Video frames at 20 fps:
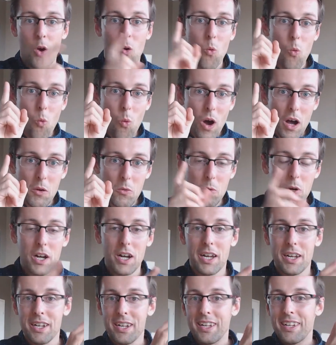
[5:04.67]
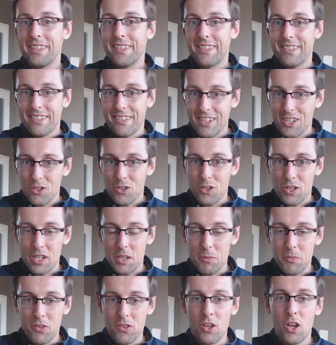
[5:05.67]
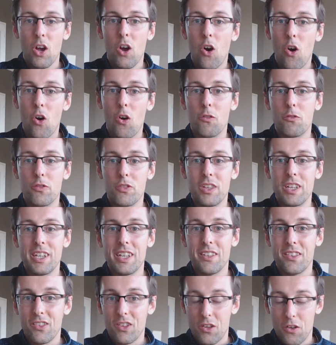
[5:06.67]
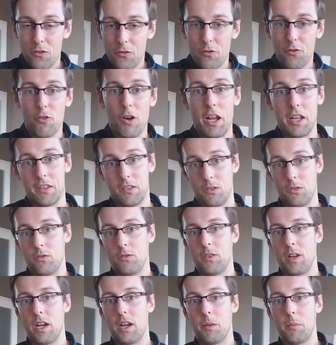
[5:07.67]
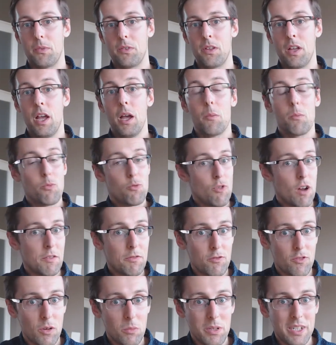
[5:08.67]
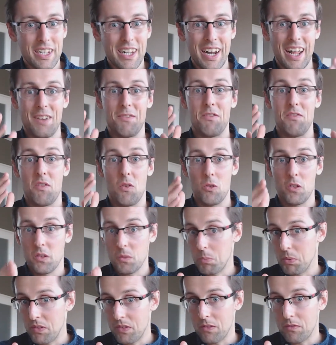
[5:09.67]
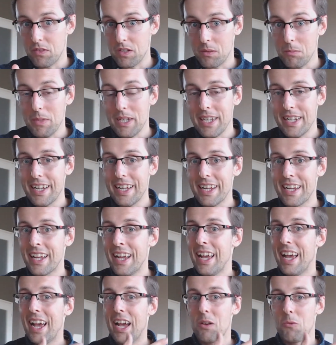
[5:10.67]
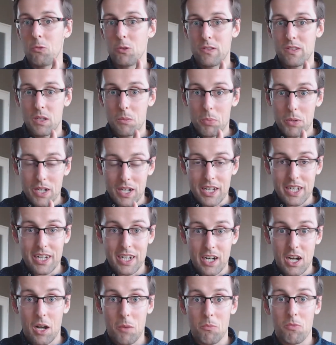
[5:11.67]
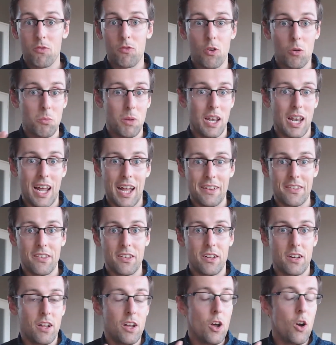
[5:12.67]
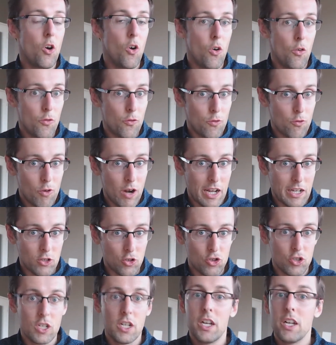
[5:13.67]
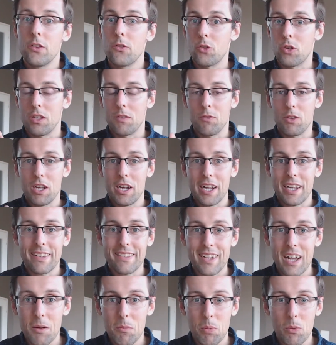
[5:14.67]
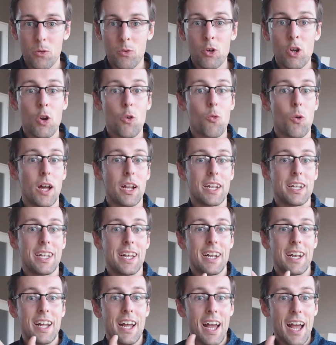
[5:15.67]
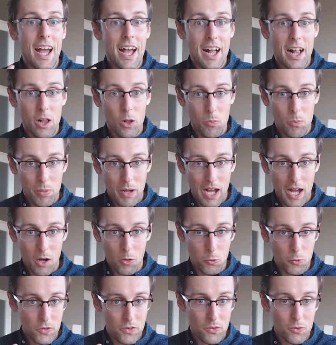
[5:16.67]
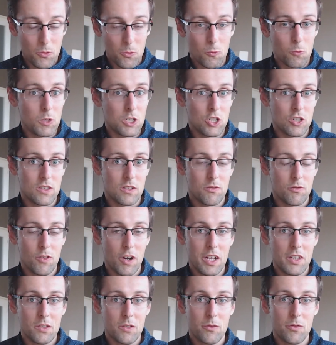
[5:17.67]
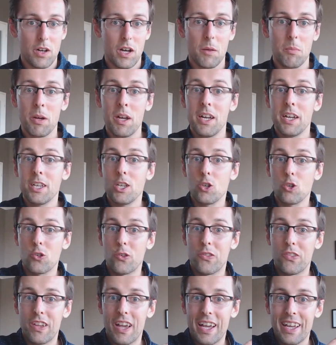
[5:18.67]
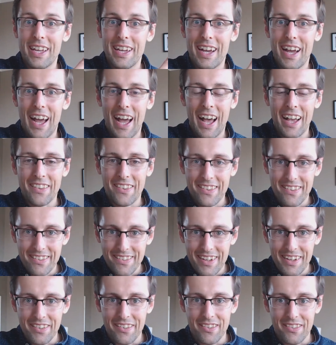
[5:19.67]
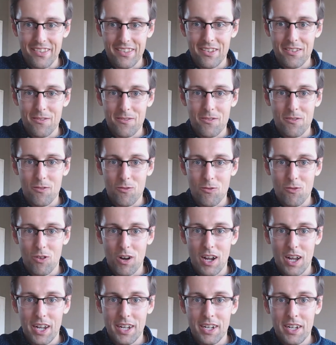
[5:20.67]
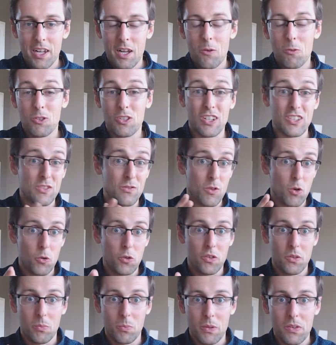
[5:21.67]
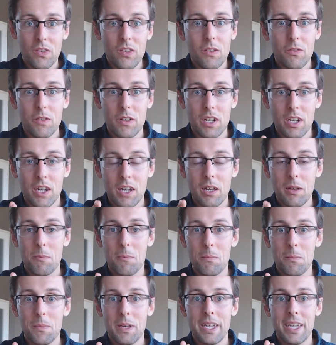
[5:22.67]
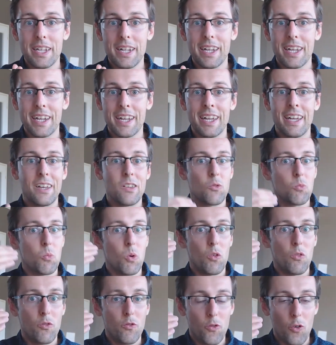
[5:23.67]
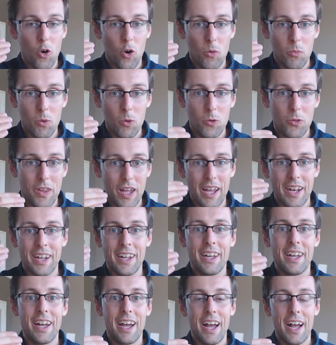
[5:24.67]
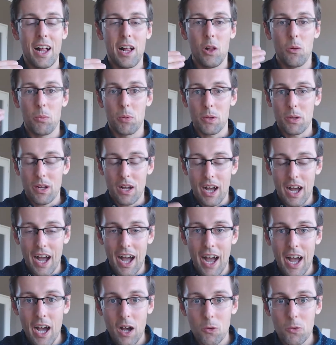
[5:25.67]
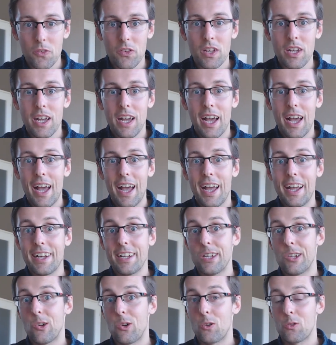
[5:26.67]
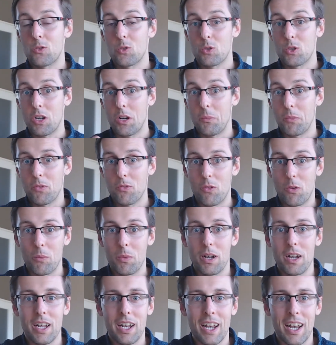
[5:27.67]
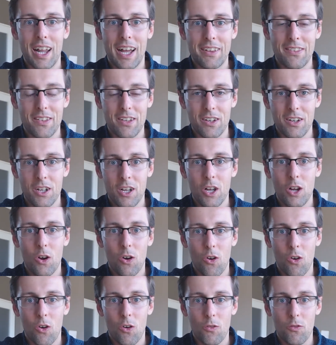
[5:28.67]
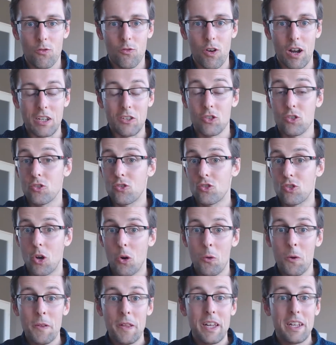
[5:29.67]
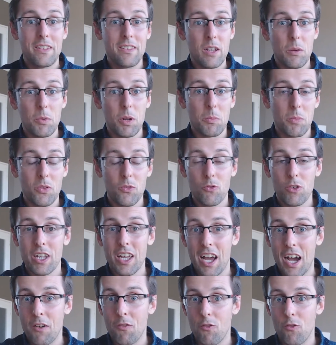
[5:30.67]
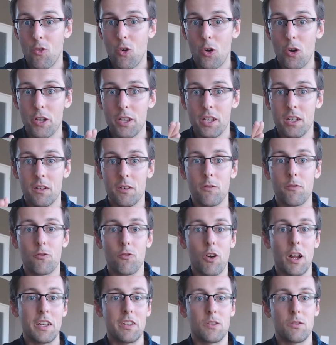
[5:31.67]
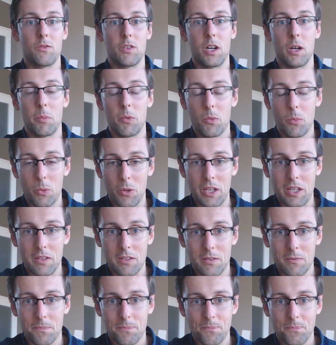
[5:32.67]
one word synonyms of these phrasal verbs. Preferably that have a very specific meaning and will typically come from Latin or French. To give you an example, rather than help out, which is a phrasal verb, you could say assist, right? Which has a very specific meaning. It's more formal than help out. And it also comes from Latin or French. So tip number three, avoid phrasal verbs, please.